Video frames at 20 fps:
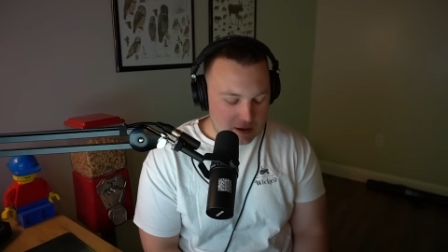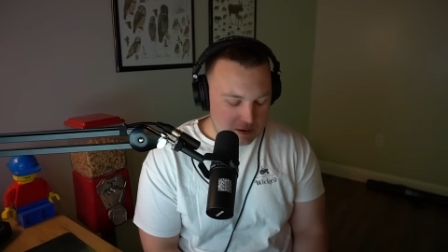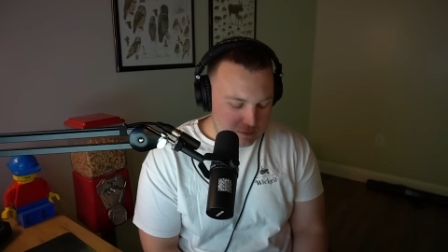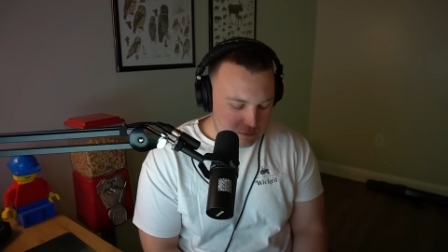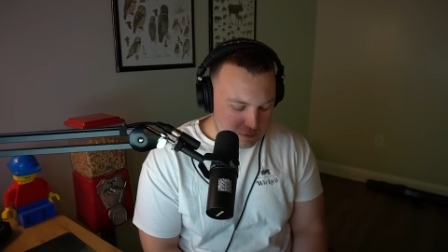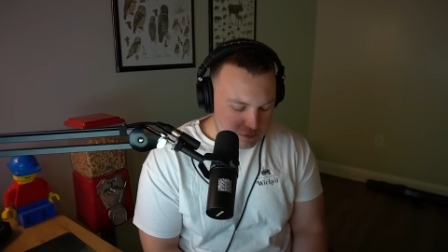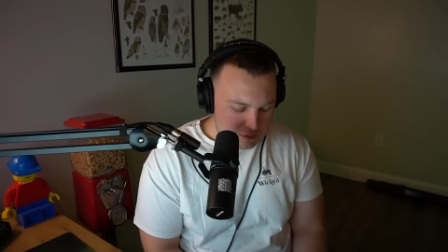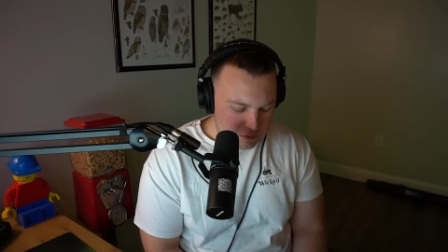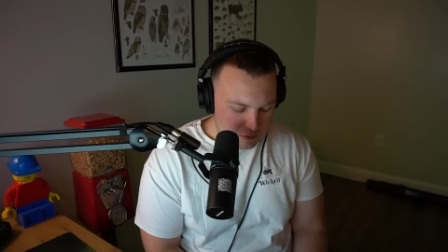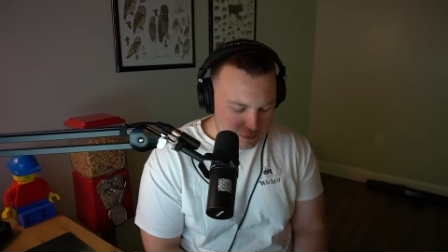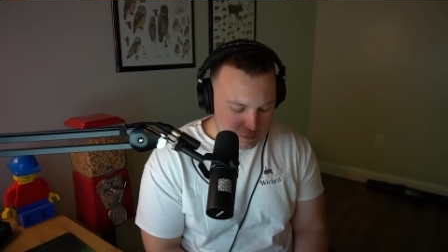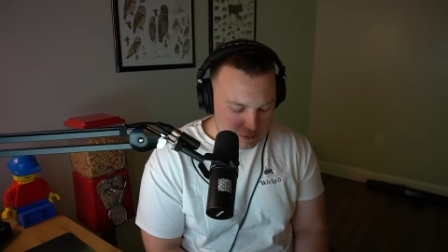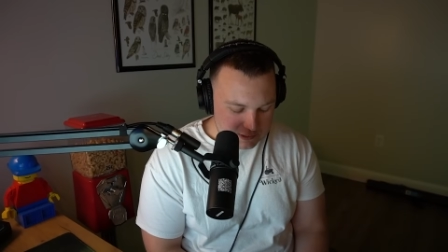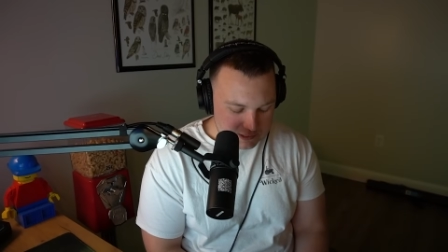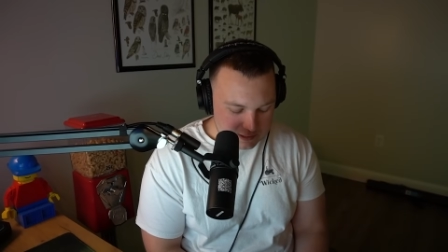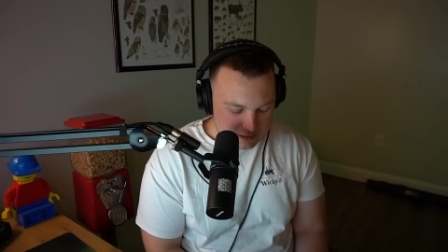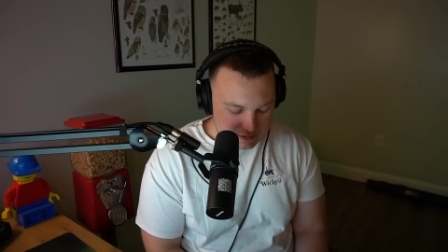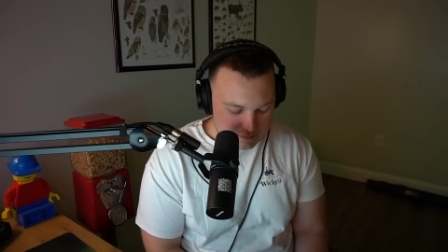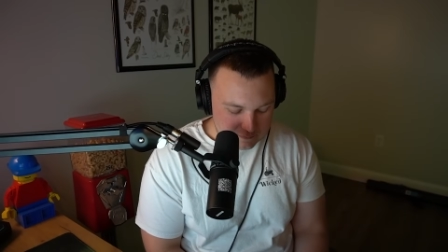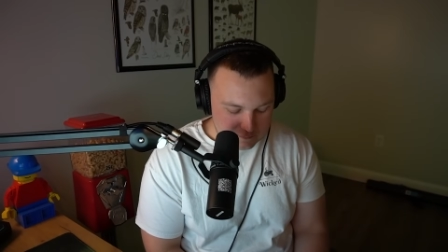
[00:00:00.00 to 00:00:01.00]
Wait, or
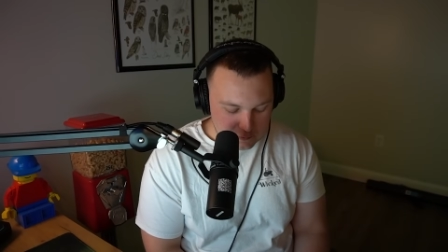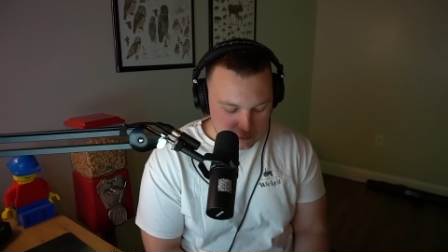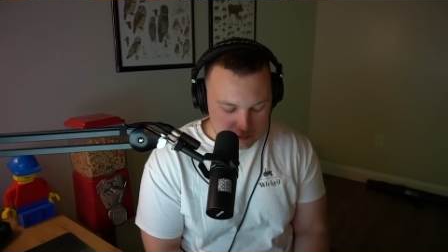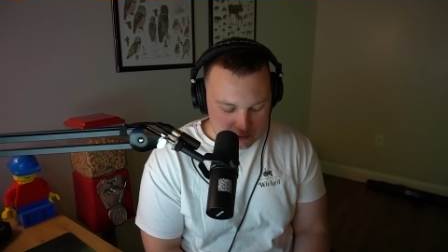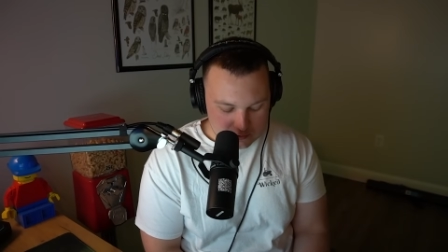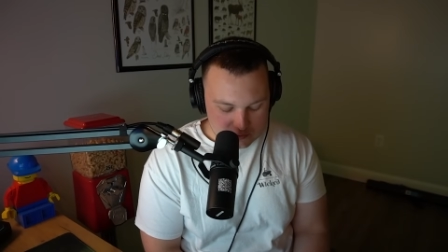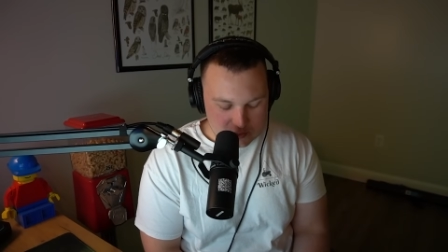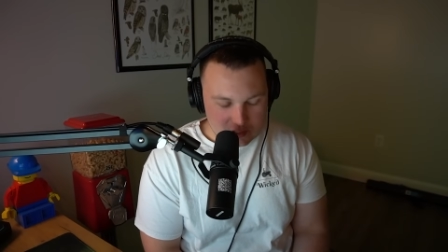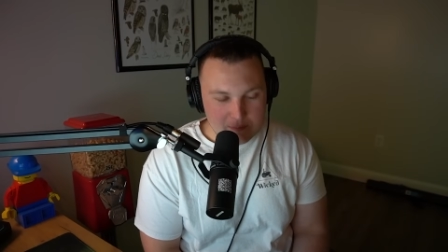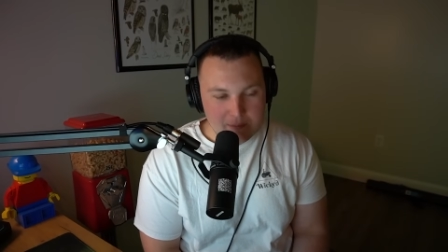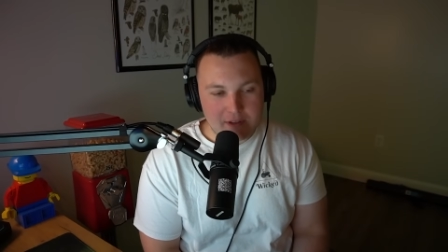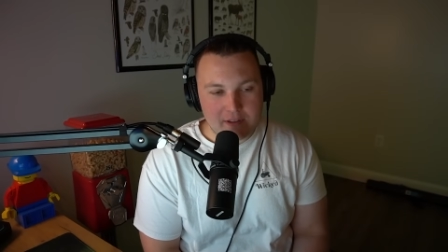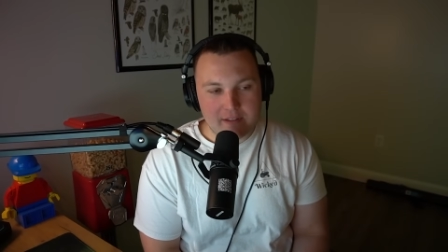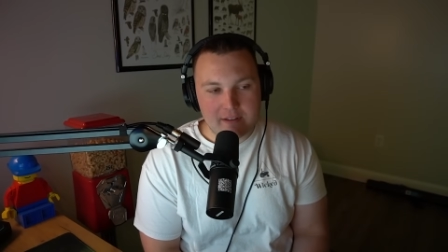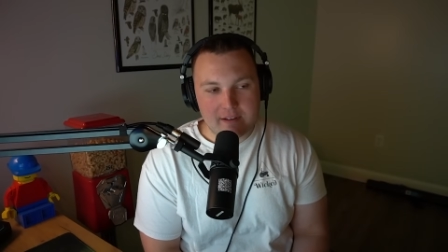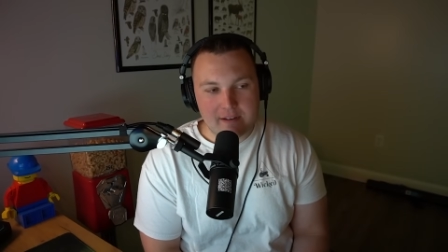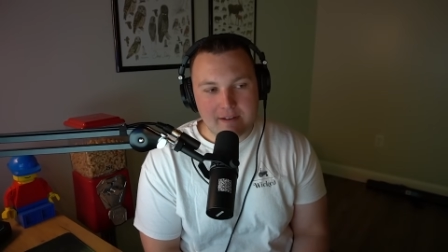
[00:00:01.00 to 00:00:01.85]
was it a Fukushima